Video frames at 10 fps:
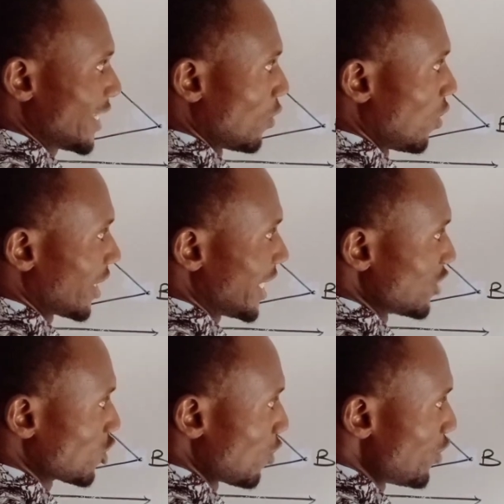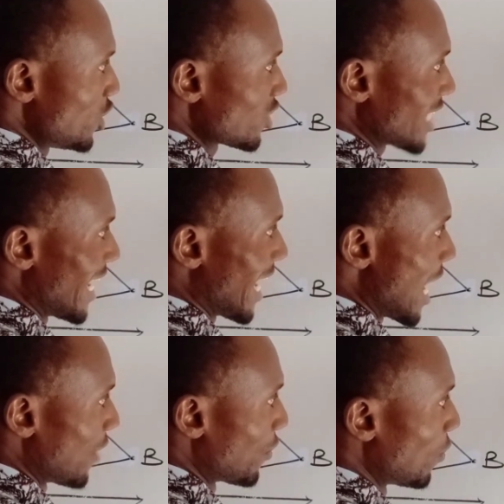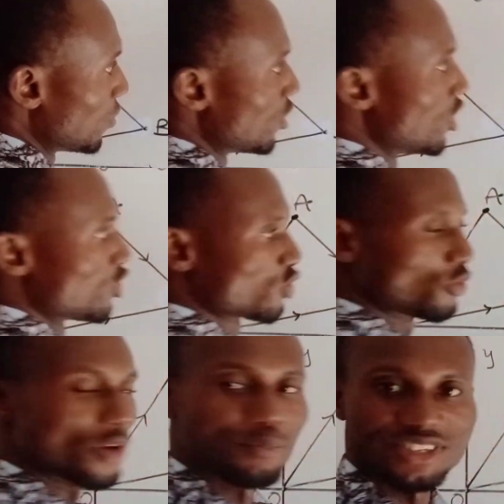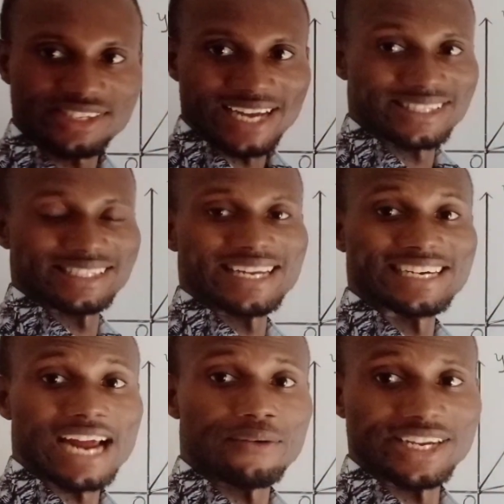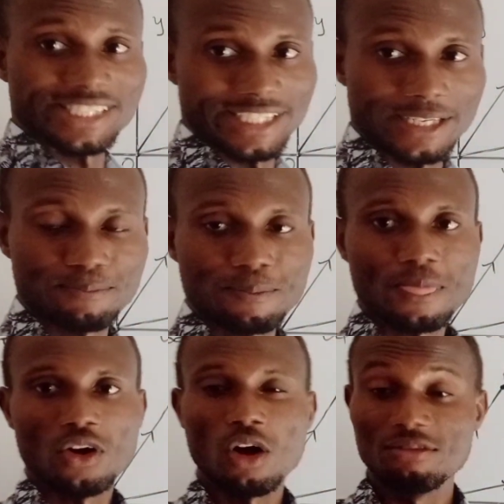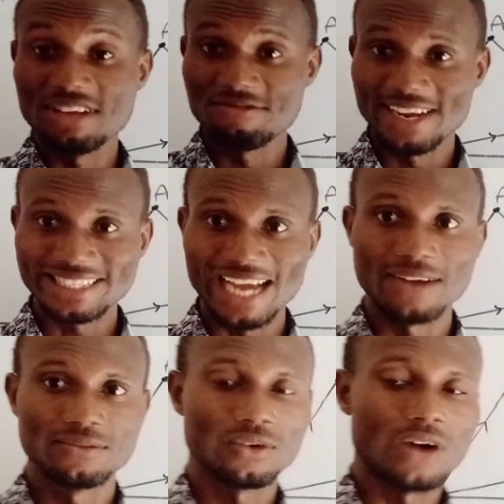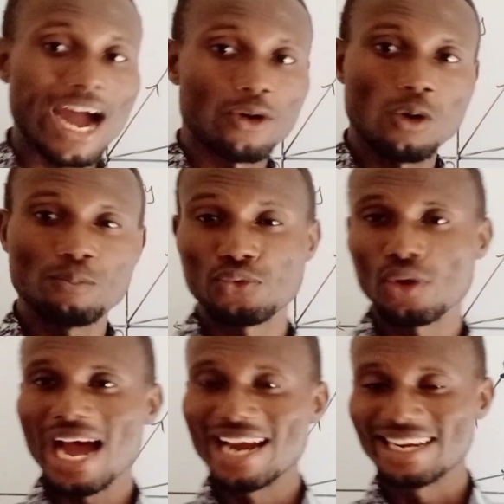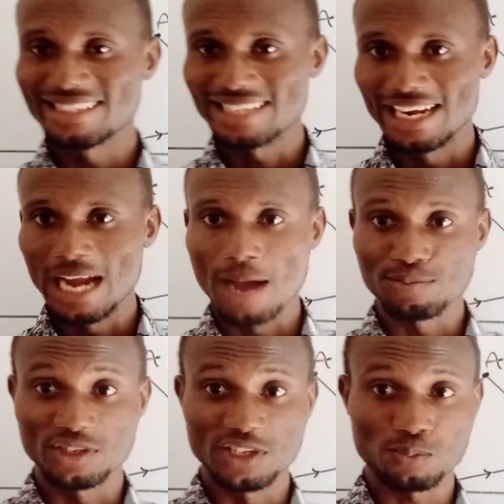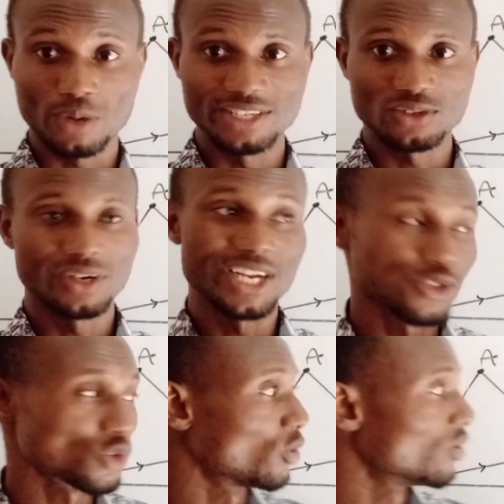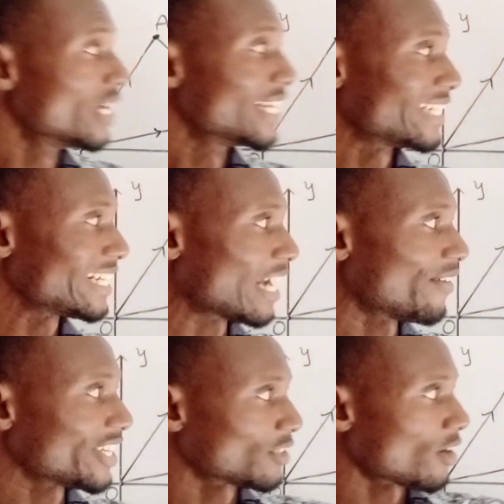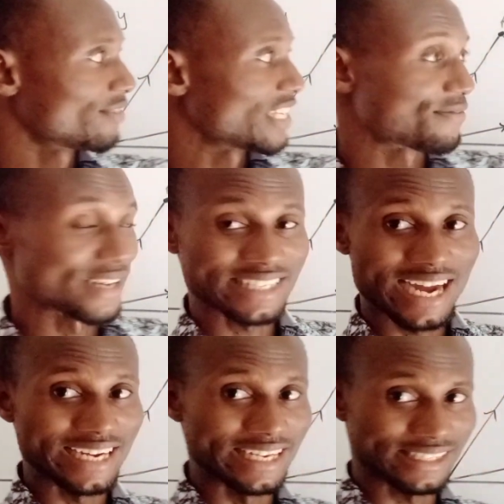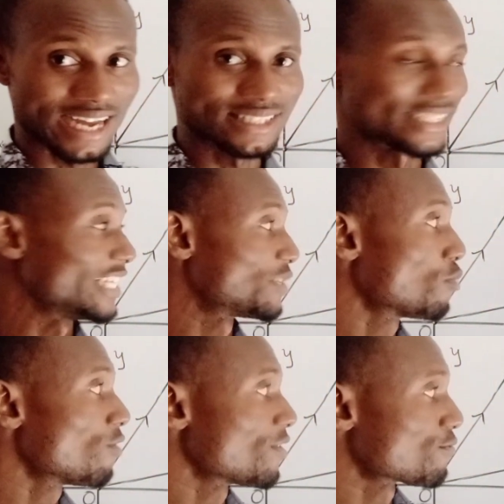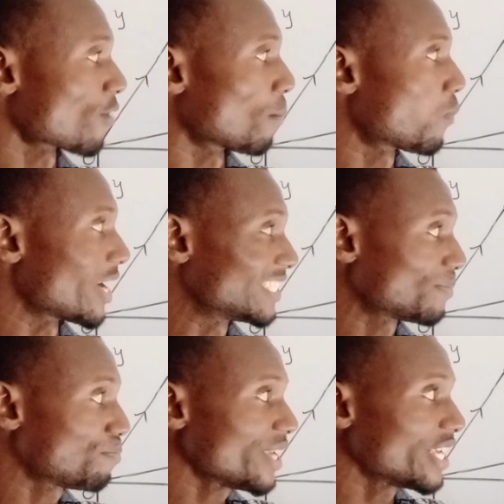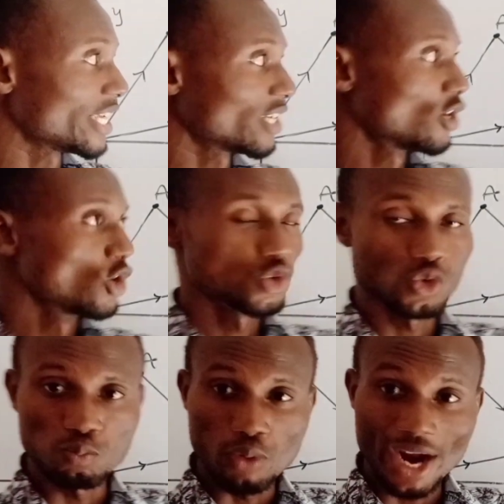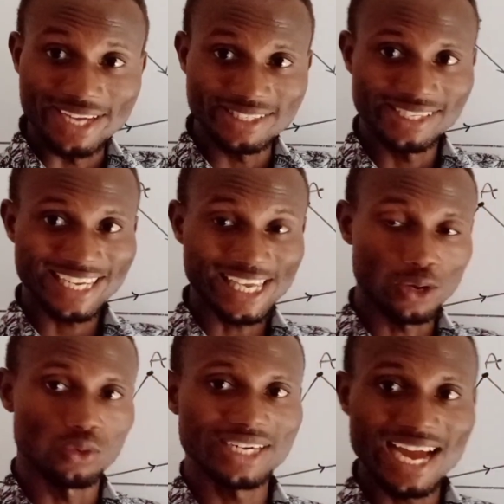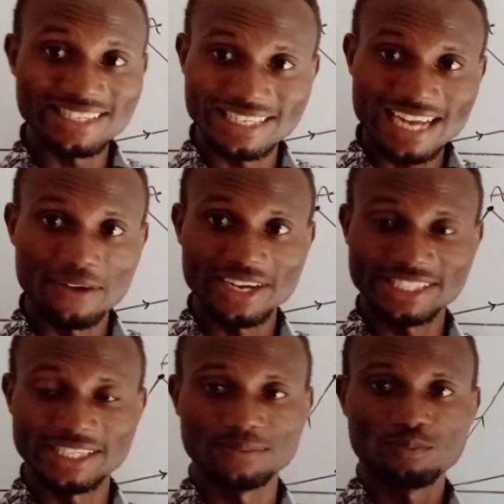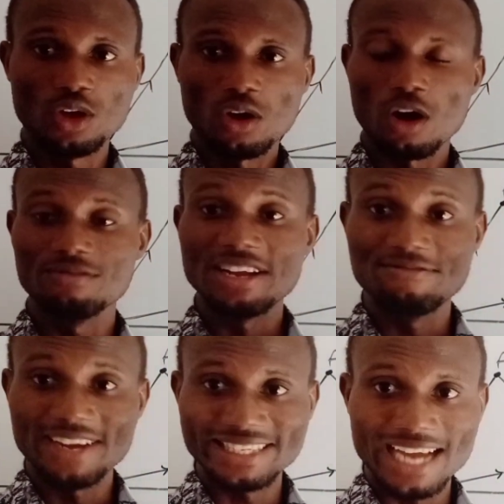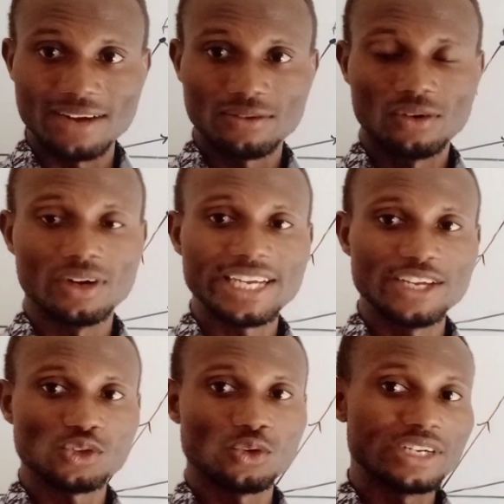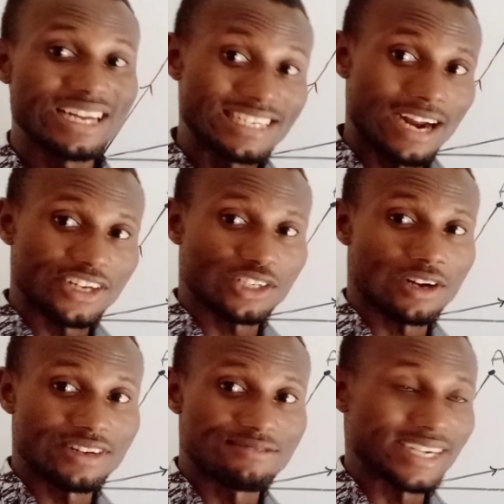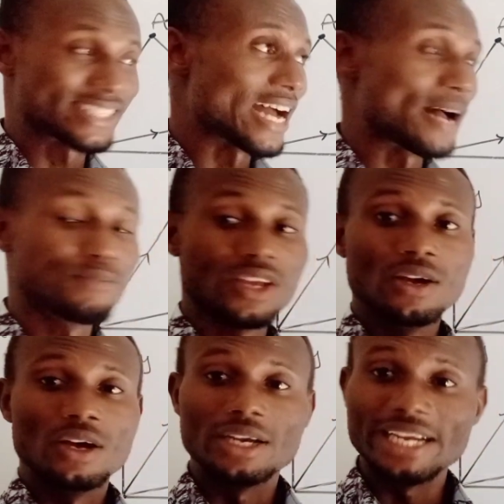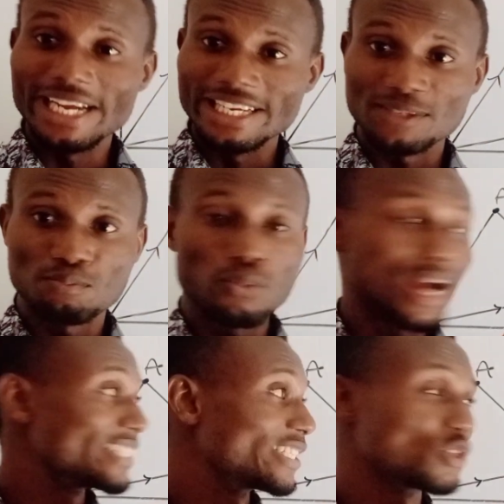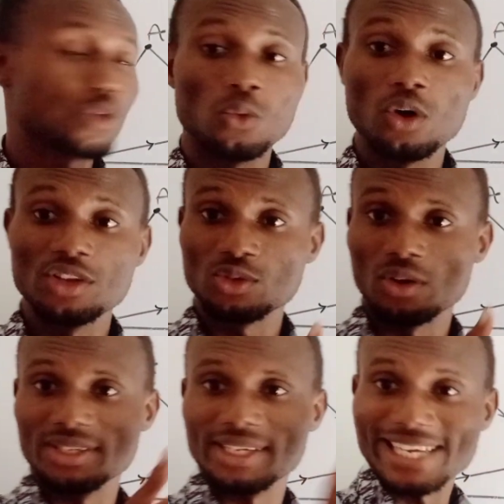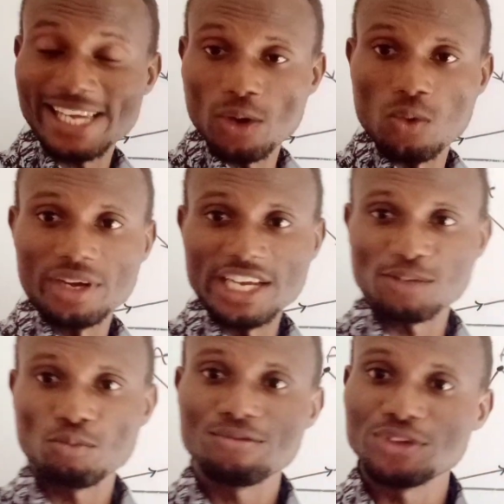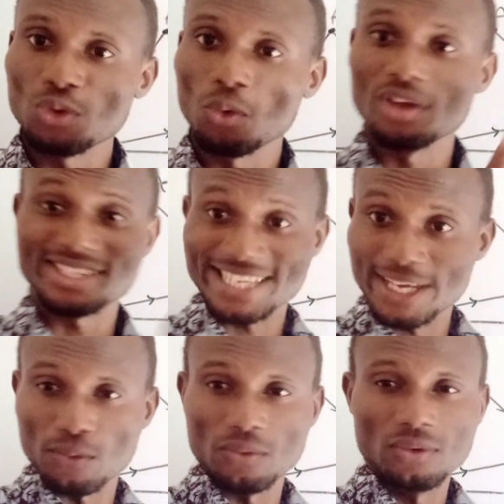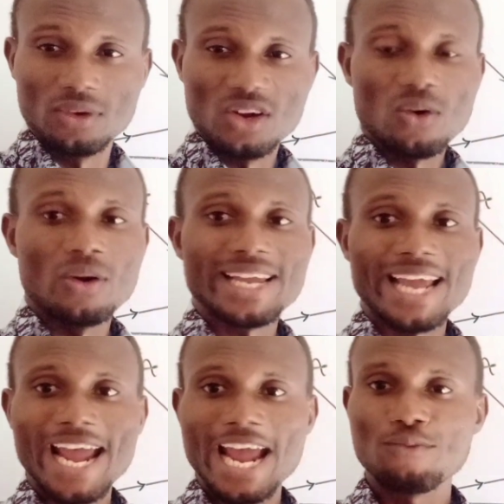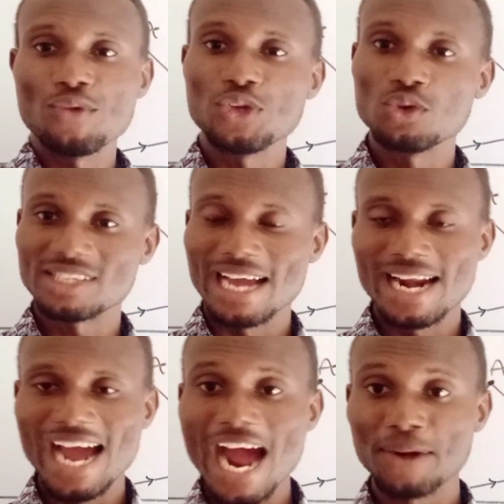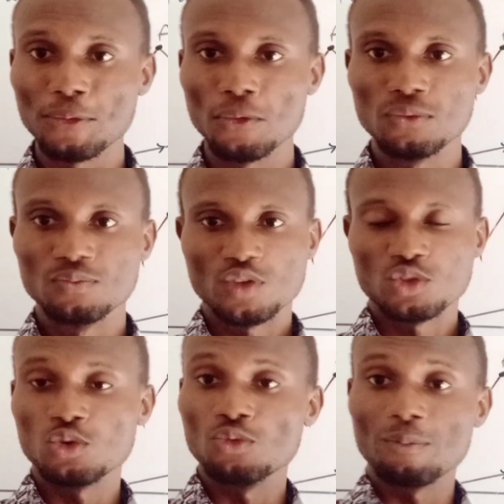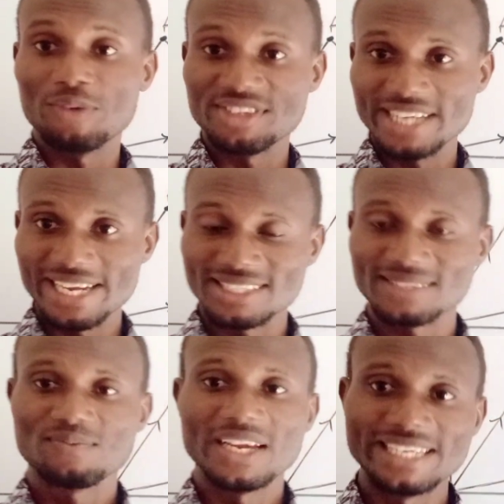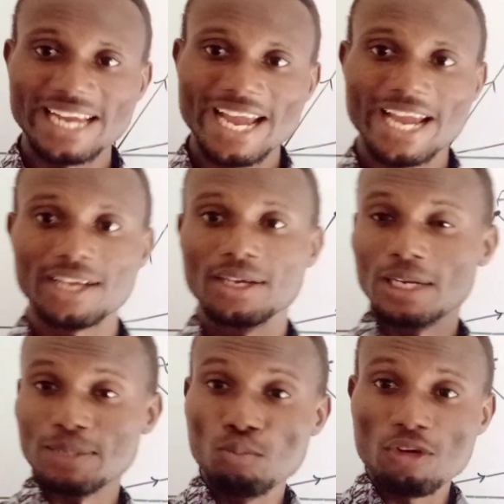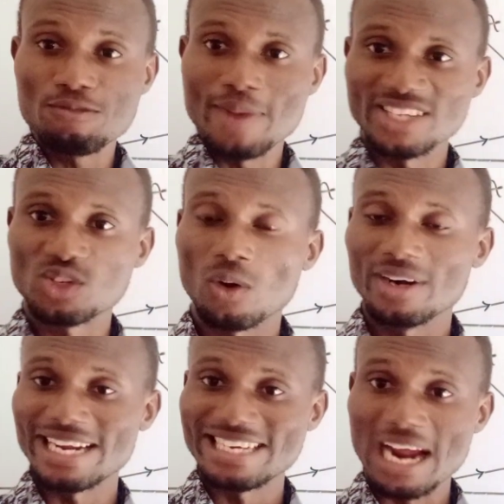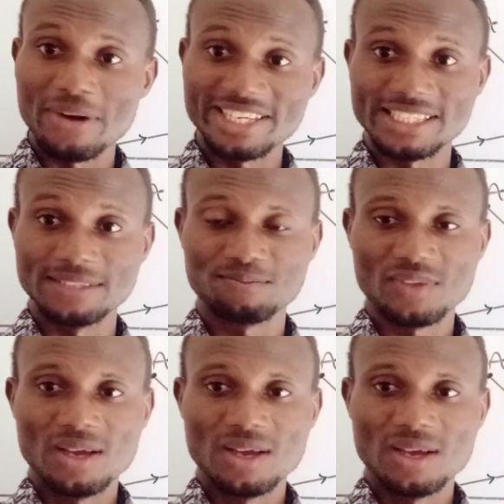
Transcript: Okay, so we use an arrow to represent the direction of the vector. I hope you understand up to this point. Okay, so the direction of this vector is that it's moving from point P to point Q. That's the direction of the vector. Okay, so the direction of the vector is pointing towards what? Q. It's moving towards Q. Okay, and we use an arrow to represent the movement or the direction.